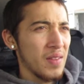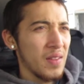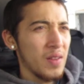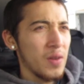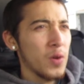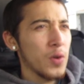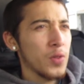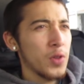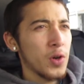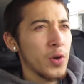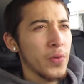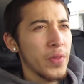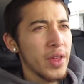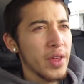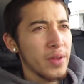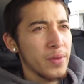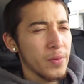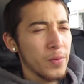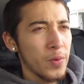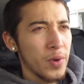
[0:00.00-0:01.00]
Although
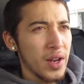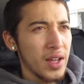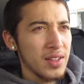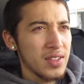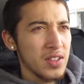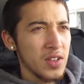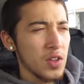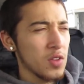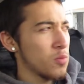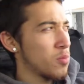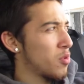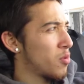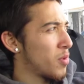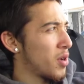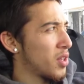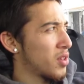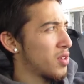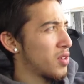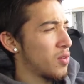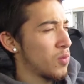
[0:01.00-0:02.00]
when I talk
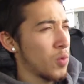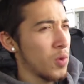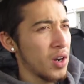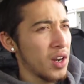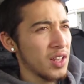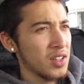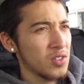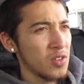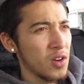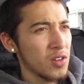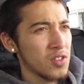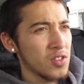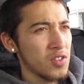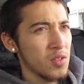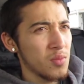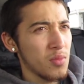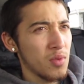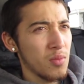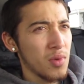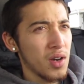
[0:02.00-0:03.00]
to
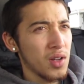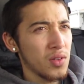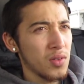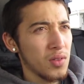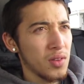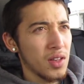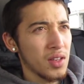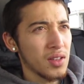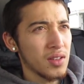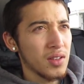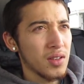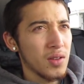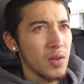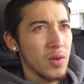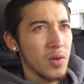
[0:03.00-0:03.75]
them about, like,